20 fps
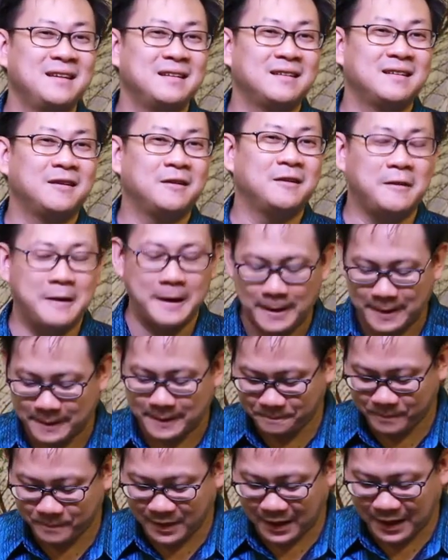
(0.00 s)
You know,
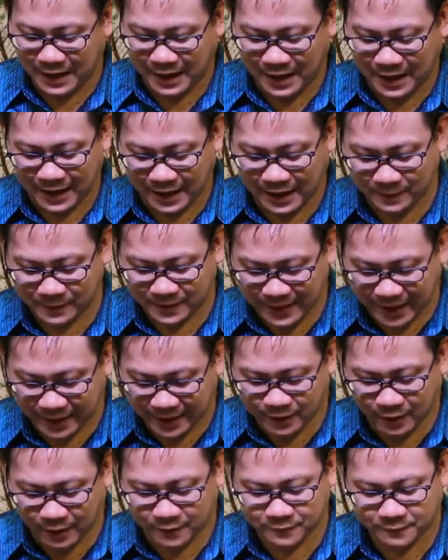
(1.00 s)
and I
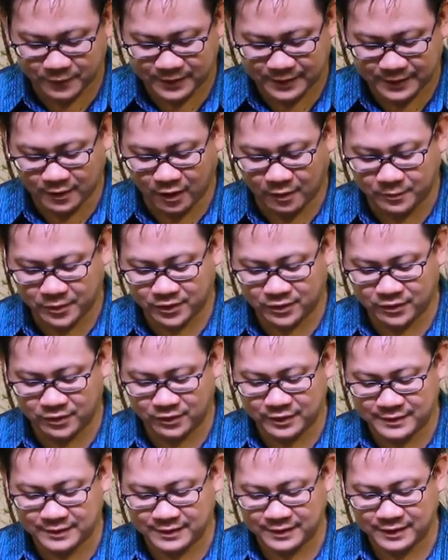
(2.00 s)
thank God for this
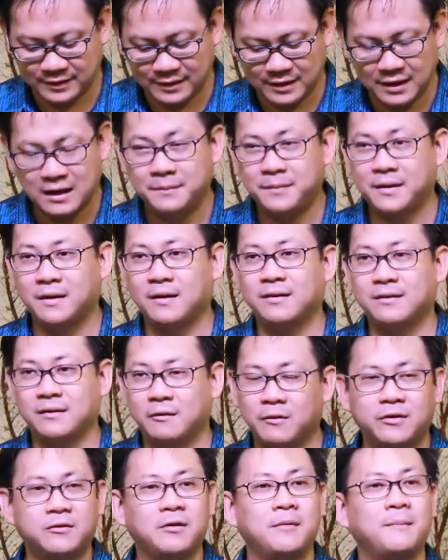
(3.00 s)
opportunity because it
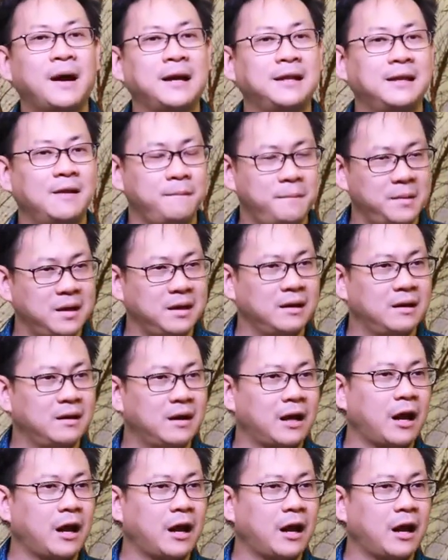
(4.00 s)
was reminding me,